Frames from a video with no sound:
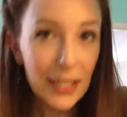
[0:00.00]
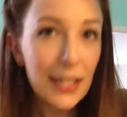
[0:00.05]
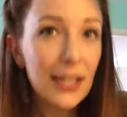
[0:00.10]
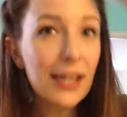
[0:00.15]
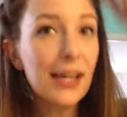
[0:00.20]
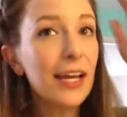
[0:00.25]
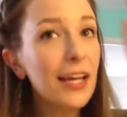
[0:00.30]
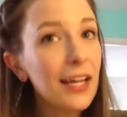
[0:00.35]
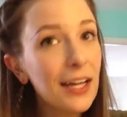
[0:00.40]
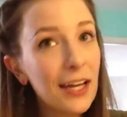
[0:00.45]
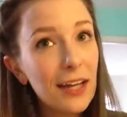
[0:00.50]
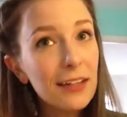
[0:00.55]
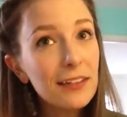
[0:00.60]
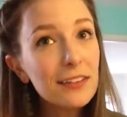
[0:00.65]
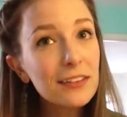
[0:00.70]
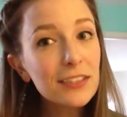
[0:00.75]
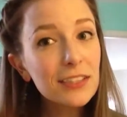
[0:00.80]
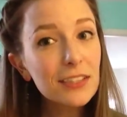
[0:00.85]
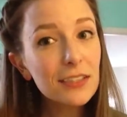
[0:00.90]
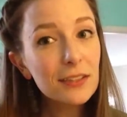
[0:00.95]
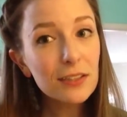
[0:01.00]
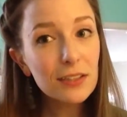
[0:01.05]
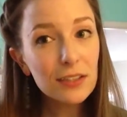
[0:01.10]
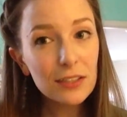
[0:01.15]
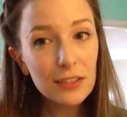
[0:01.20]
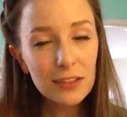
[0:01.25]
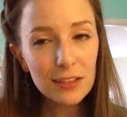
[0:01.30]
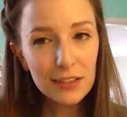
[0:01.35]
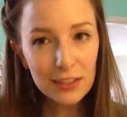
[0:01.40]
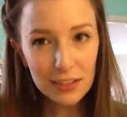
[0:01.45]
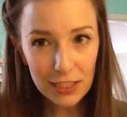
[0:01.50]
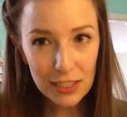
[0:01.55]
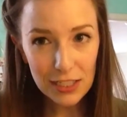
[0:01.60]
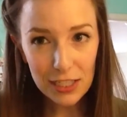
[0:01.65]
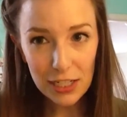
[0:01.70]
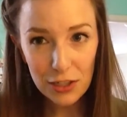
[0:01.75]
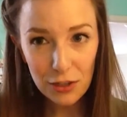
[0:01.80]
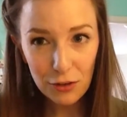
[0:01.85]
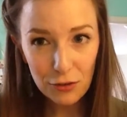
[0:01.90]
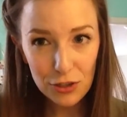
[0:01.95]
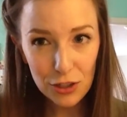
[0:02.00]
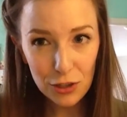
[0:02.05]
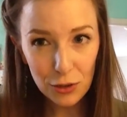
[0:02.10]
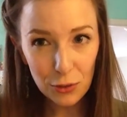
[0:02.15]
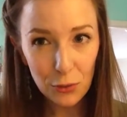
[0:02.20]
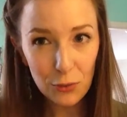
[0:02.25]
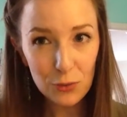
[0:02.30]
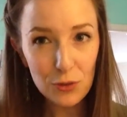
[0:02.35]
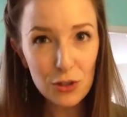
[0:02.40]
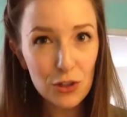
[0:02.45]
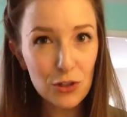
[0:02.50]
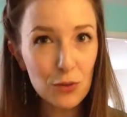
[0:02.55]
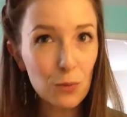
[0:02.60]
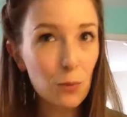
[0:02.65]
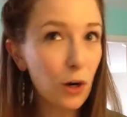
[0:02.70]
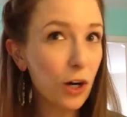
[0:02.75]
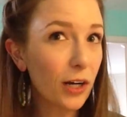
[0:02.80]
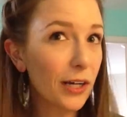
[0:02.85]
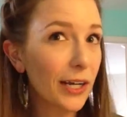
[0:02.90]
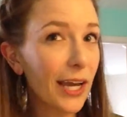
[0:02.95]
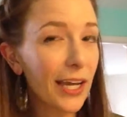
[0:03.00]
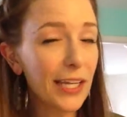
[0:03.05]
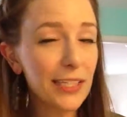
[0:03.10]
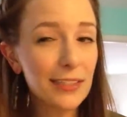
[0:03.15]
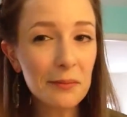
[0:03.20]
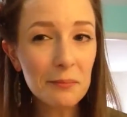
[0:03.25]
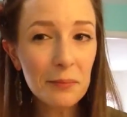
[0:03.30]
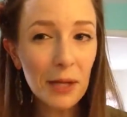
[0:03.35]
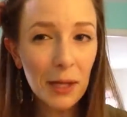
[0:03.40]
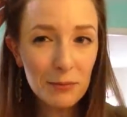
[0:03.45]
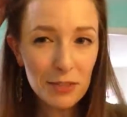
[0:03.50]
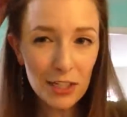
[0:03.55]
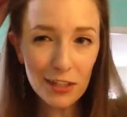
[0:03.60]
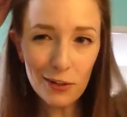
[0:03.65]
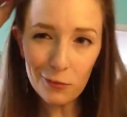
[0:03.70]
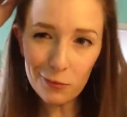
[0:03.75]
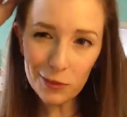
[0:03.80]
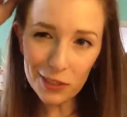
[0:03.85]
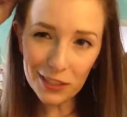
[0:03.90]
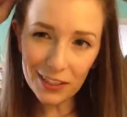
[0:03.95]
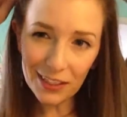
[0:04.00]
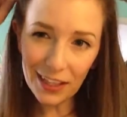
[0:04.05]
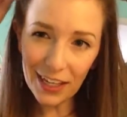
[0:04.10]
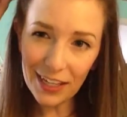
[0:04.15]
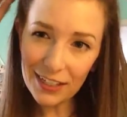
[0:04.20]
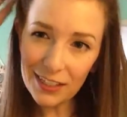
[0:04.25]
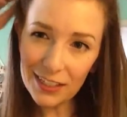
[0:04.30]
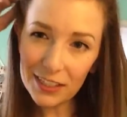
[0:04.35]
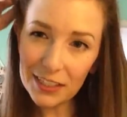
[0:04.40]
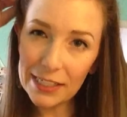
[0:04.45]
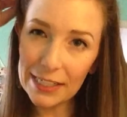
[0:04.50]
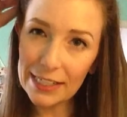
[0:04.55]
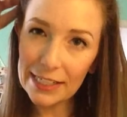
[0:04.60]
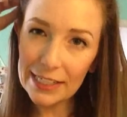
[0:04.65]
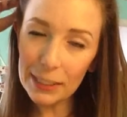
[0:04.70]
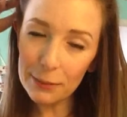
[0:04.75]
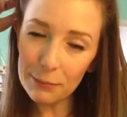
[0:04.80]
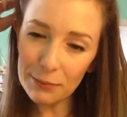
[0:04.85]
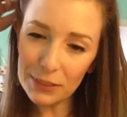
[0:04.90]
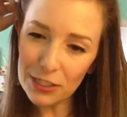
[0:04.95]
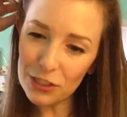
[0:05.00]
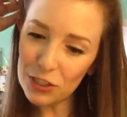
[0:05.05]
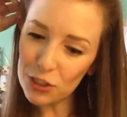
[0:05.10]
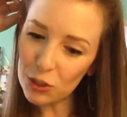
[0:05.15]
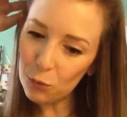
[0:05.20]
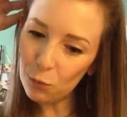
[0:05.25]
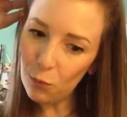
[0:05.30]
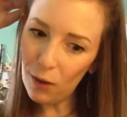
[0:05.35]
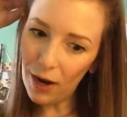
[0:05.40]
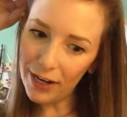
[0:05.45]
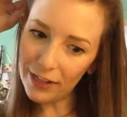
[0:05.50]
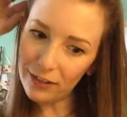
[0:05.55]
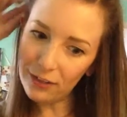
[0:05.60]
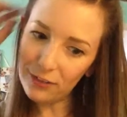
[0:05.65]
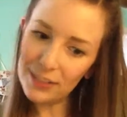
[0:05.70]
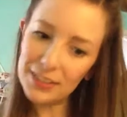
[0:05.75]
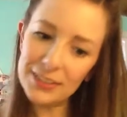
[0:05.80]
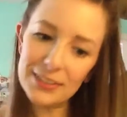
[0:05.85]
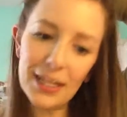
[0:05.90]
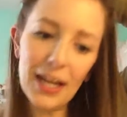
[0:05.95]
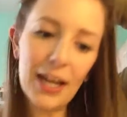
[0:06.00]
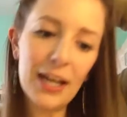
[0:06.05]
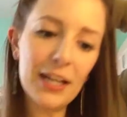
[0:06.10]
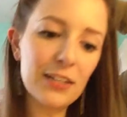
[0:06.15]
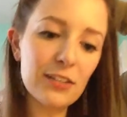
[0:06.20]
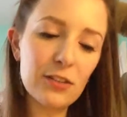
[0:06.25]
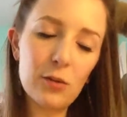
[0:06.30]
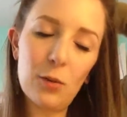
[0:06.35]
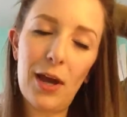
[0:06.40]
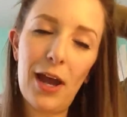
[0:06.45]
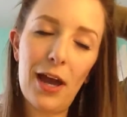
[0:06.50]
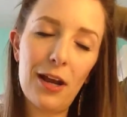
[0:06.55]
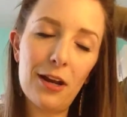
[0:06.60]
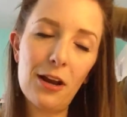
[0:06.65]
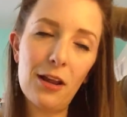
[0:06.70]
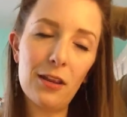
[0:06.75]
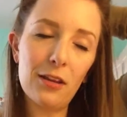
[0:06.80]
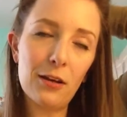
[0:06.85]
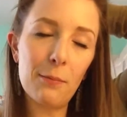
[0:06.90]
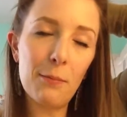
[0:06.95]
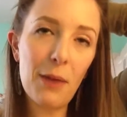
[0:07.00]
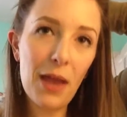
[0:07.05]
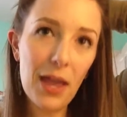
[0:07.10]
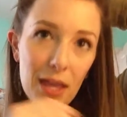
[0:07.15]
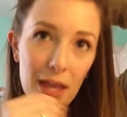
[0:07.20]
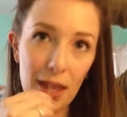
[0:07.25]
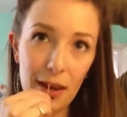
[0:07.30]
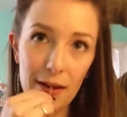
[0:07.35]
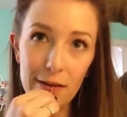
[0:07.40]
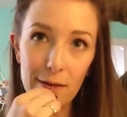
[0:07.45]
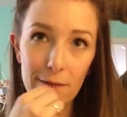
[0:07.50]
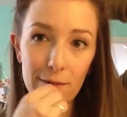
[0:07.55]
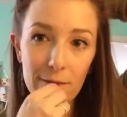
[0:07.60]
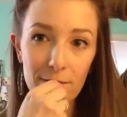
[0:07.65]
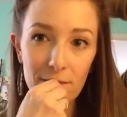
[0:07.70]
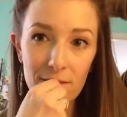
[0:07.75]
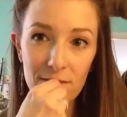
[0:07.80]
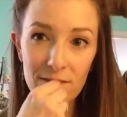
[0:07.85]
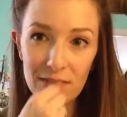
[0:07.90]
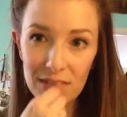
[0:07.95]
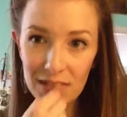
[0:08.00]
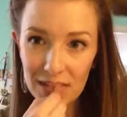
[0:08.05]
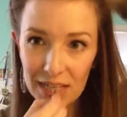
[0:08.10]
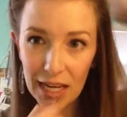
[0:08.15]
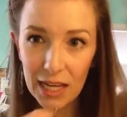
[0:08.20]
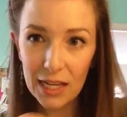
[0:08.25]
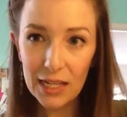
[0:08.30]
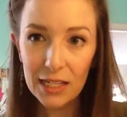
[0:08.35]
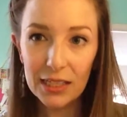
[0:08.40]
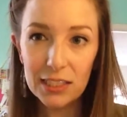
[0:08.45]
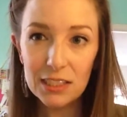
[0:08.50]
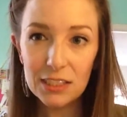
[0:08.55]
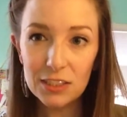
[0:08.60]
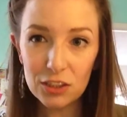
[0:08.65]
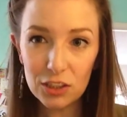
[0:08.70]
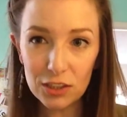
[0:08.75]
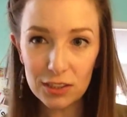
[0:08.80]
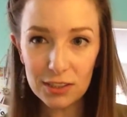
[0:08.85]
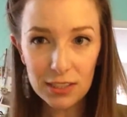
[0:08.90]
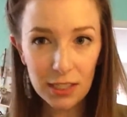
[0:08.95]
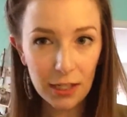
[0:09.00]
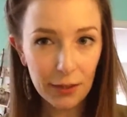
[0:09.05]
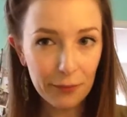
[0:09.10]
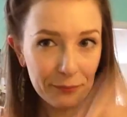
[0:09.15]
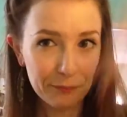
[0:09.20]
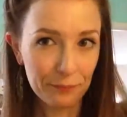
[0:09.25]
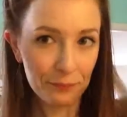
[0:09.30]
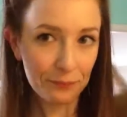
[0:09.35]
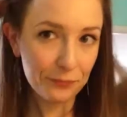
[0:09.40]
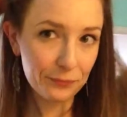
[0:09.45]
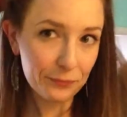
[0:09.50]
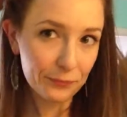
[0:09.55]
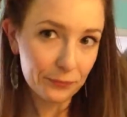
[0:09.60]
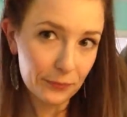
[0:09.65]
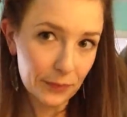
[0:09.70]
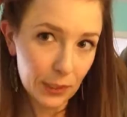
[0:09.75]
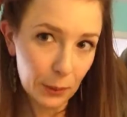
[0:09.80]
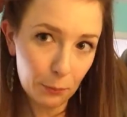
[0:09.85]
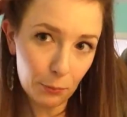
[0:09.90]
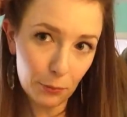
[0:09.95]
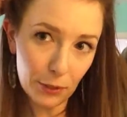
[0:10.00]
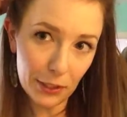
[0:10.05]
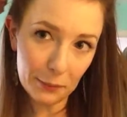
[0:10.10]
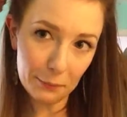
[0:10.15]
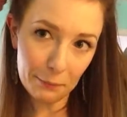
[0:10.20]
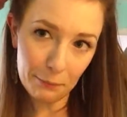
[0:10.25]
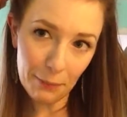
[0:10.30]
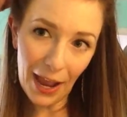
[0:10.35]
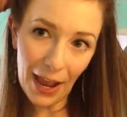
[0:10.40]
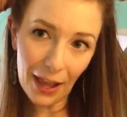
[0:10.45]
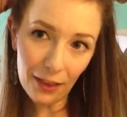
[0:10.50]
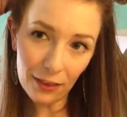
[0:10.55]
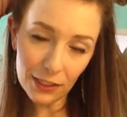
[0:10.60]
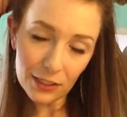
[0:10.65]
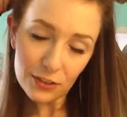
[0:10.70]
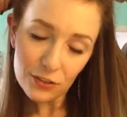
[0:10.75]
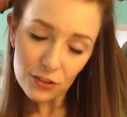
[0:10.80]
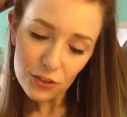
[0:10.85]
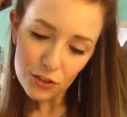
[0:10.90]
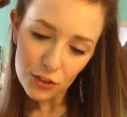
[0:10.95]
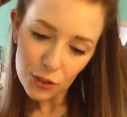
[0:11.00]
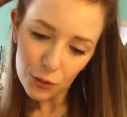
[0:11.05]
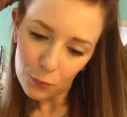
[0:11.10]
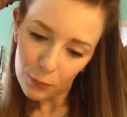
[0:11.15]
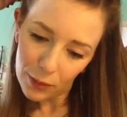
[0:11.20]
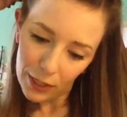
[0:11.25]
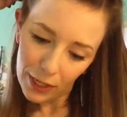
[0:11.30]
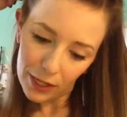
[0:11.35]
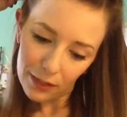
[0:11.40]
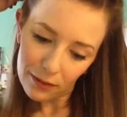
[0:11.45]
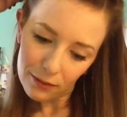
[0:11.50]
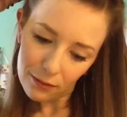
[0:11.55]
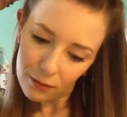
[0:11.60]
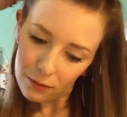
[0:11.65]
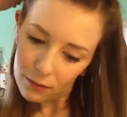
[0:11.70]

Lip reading: and continue to just work it. Sometimes I don't really like it being too wide on the side, so I add another pin just to bring balance to it.